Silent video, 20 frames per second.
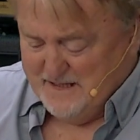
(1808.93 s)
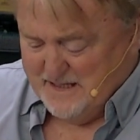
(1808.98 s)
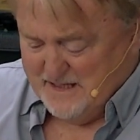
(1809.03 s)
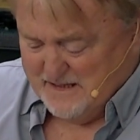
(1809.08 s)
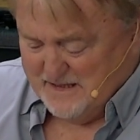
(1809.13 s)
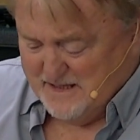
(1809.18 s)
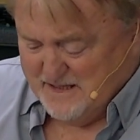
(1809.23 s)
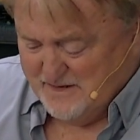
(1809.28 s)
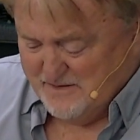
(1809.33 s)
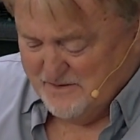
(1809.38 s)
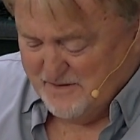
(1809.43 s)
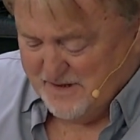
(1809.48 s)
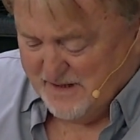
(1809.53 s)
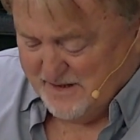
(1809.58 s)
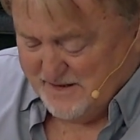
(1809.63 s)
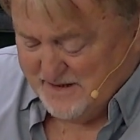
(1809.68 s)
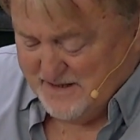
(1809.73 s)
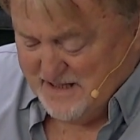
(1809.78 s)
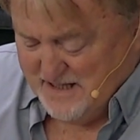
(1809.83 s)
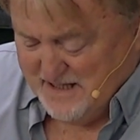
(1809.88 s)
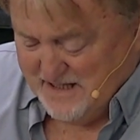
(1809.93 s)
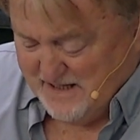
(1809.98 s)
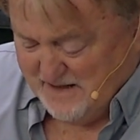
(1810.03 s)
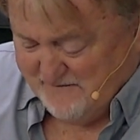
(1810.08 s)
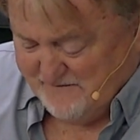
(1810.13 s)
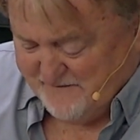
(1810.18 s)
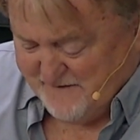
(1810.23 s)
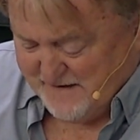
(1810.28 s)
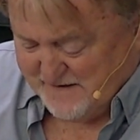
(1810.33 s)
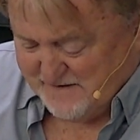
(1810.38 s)
Hallelujah.
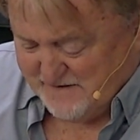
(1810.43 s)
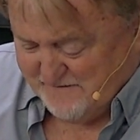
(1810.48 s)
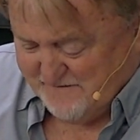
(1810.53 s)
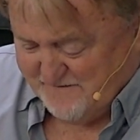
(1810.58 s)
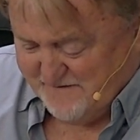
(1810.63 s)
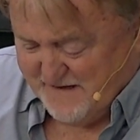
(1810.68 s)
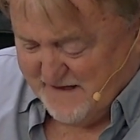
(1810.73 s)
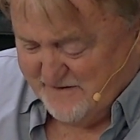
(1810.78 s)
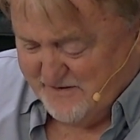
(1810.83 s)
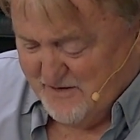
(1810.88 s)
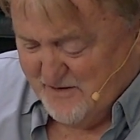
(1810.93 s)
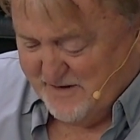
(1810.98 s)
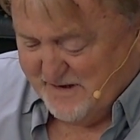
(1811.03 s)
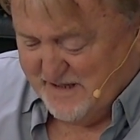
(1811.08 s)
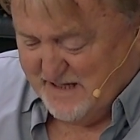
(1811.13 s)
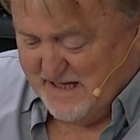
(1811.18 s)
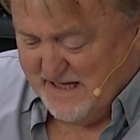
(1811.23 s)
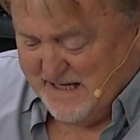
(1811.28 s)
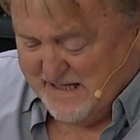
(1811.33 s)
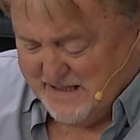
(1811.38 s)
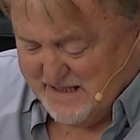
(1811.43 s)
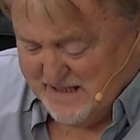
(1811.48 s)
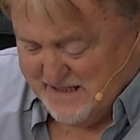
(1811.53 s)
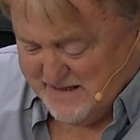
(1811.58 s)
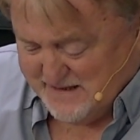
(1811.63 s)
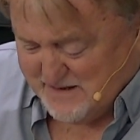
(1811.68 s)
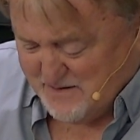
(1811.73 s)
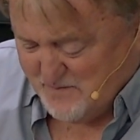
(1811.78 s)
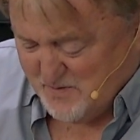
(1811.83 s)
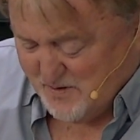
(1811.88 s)
Effective faith, not,
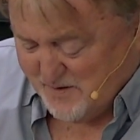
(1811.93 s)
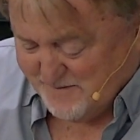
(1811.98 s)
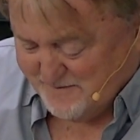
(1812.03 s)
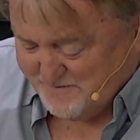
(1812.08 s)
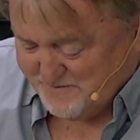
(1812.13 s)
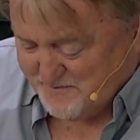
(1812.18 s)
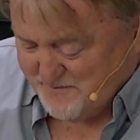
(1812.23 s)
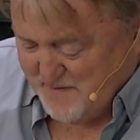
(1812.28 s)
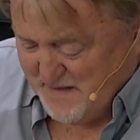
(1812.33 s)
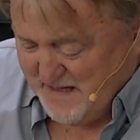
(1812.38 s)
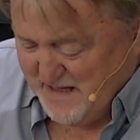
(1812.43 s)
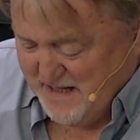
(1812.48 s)
and come on.